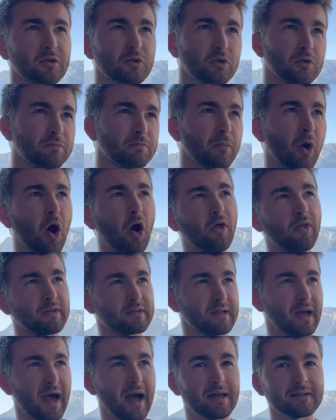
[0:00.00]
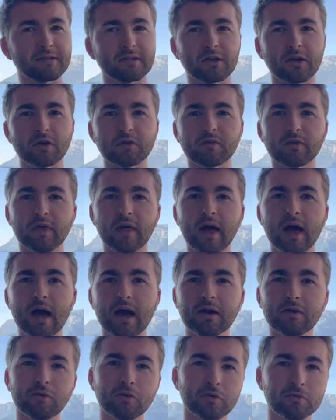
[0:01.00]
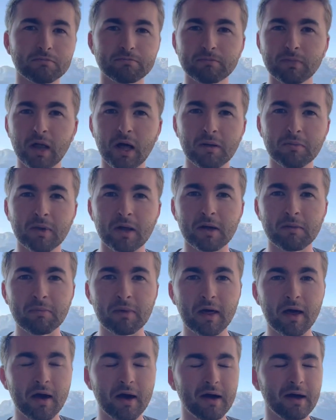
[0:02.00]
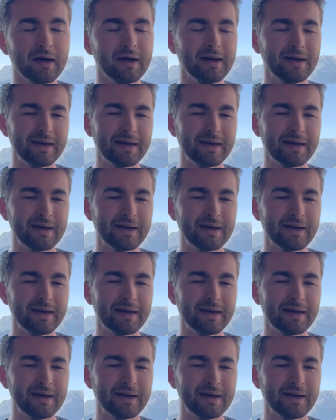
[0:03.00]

or oh, there's a hazard over there, or blah blah blah.